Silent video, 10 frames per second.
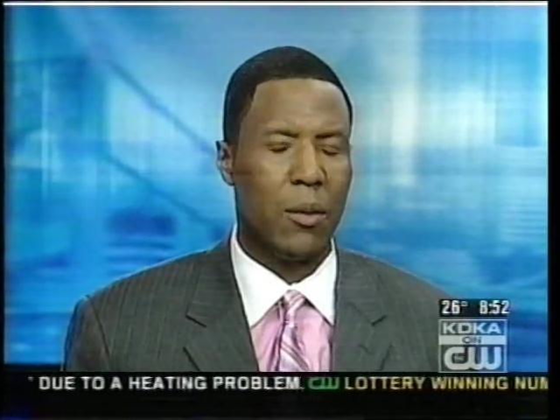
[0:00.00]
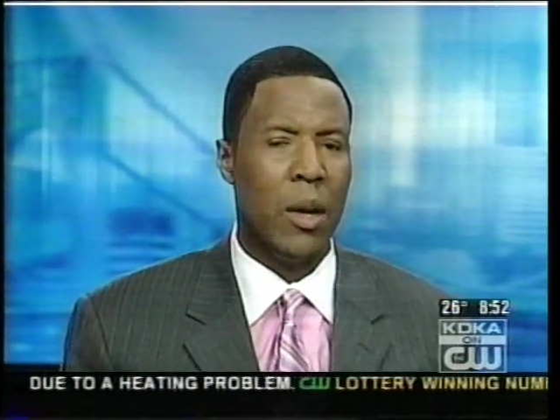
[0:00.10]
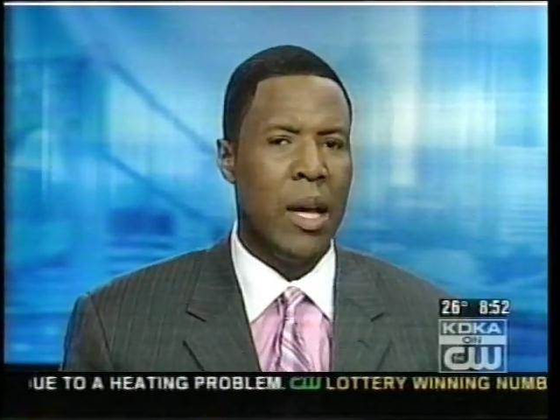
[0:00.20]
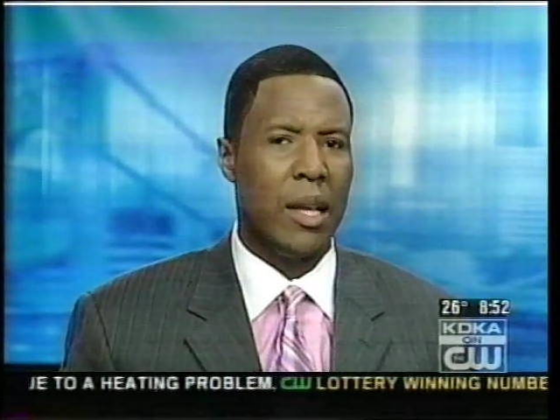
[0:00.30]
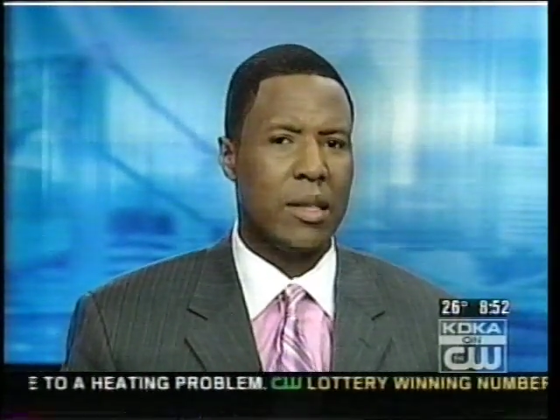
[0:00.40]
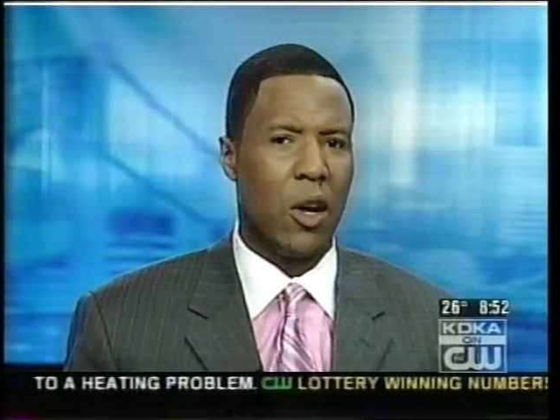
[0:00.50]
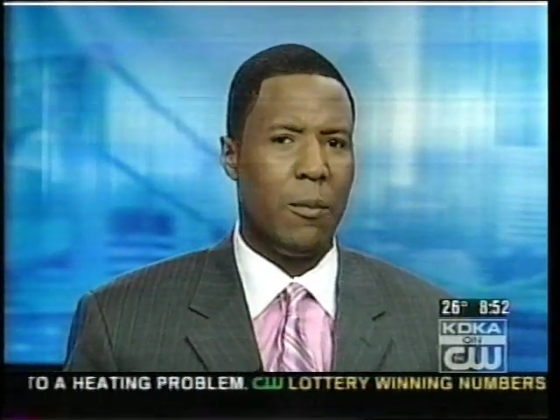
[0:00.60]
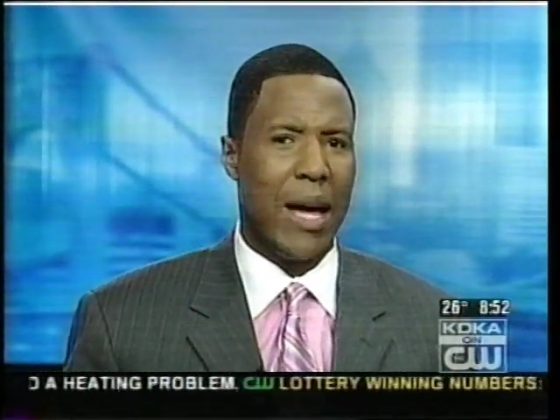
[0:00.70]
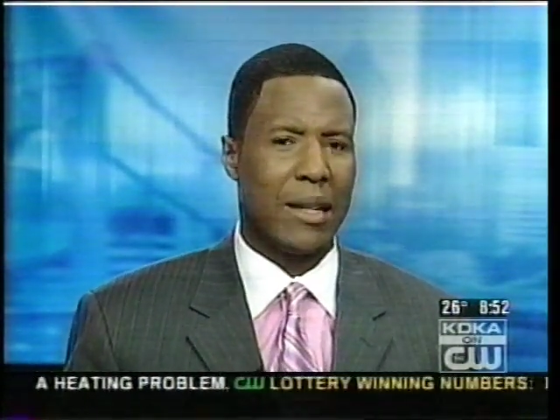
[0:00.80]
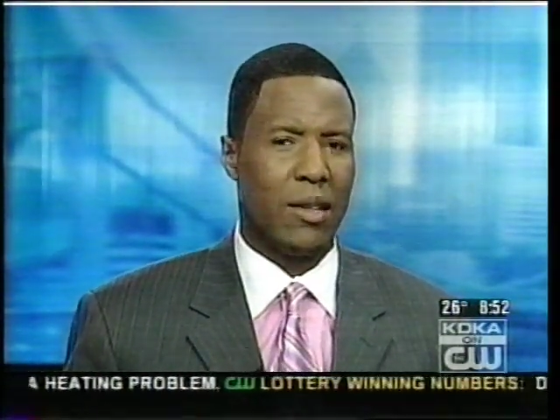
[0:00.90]
but let's
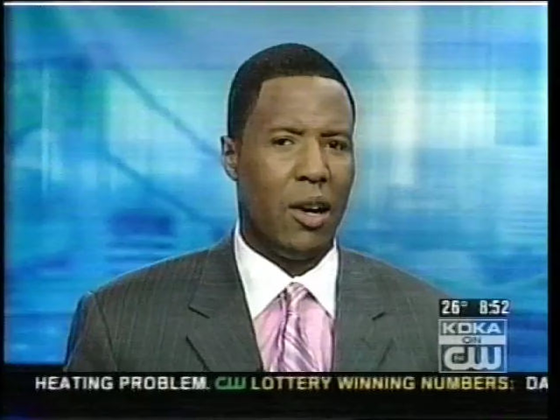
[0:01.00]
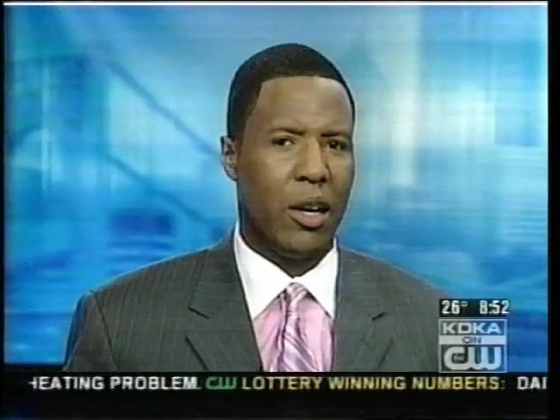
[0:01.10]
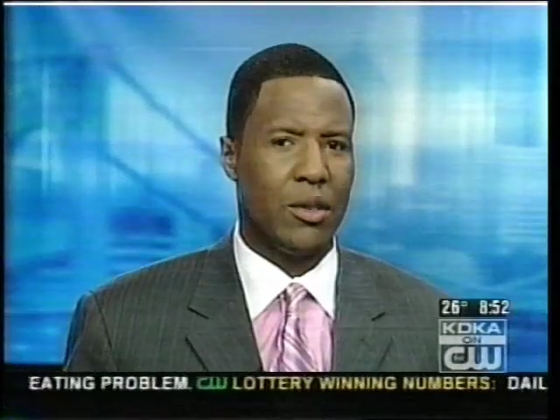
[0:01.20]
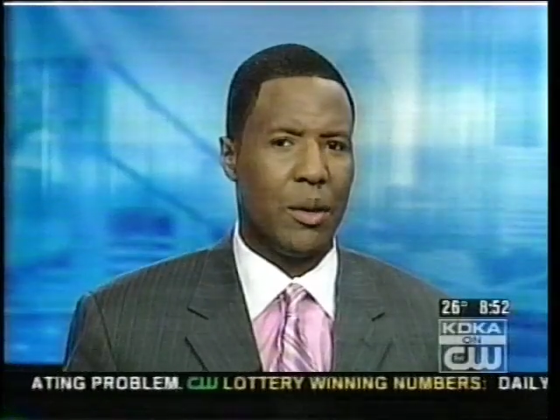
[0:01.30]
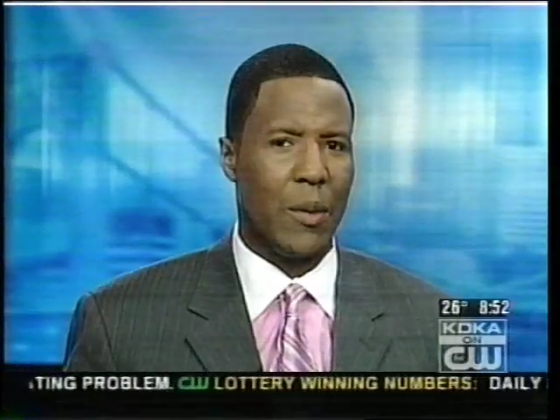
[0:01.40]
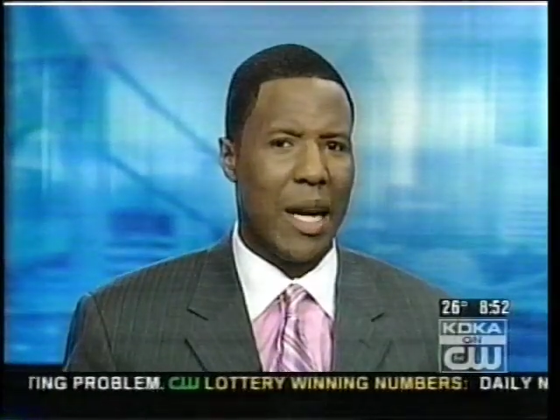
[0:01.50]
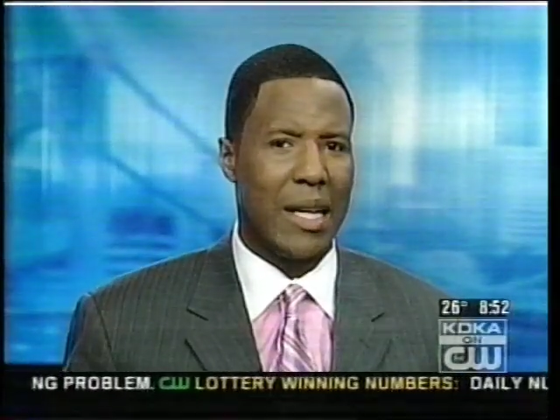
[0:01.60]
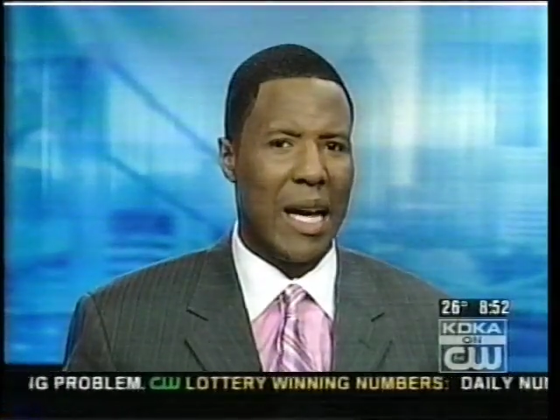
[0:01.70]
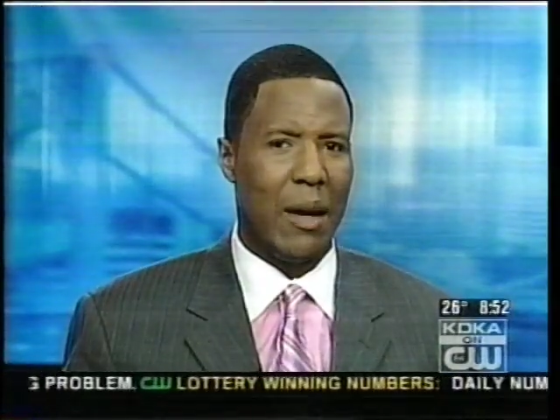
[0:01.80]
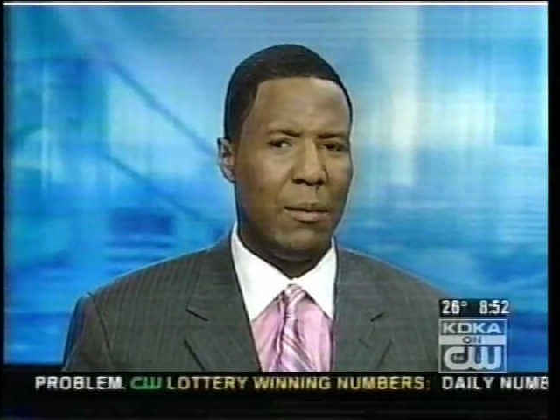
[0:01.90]
go back to Audrey
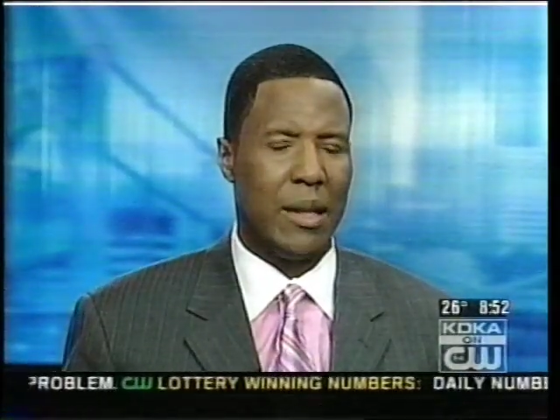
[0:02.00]
right now.